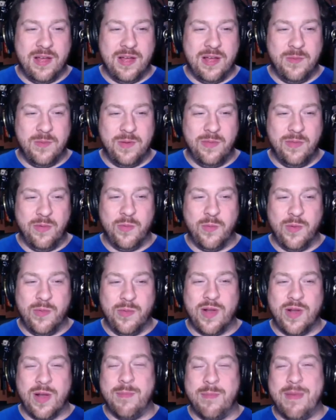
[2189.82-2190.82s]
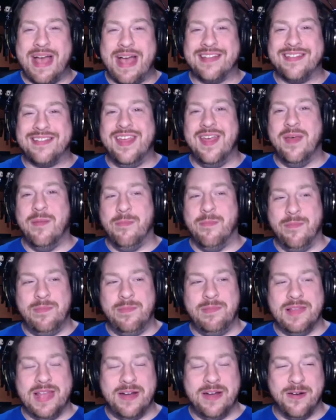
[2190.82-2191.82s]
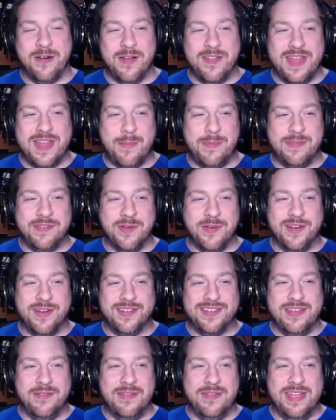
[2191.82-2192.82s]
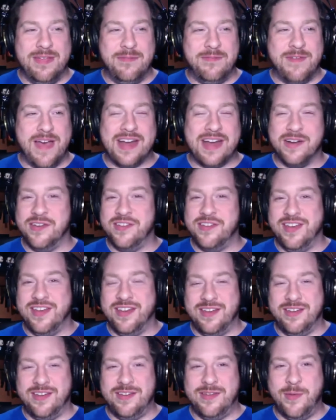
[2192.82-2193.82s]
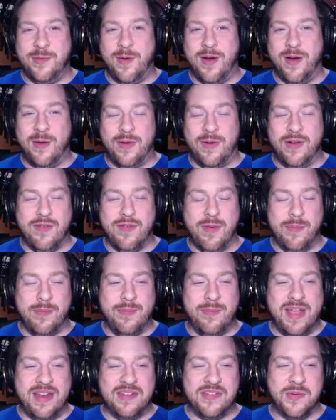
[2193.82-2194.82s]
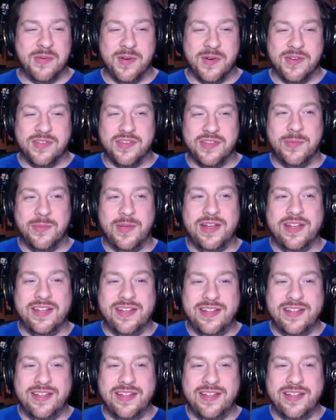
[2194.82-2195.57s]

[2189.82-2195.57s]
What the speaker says: We will come back to him later on in the episode because he factors in to one of our main stories this week.